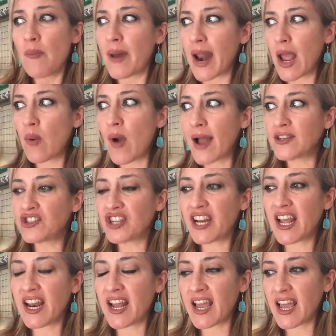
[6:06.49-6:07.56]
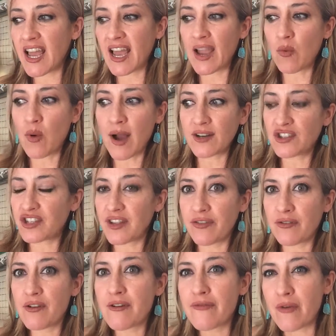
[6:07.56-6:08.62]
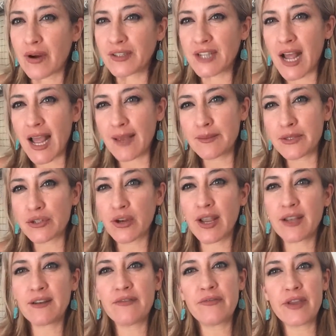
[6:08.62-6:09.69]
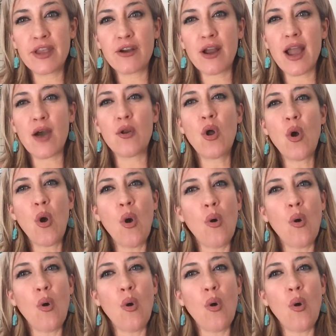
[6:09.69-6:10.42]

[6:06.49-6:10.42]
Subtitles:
But I watched it, and I watched it 3 or 4 times trying to figure out,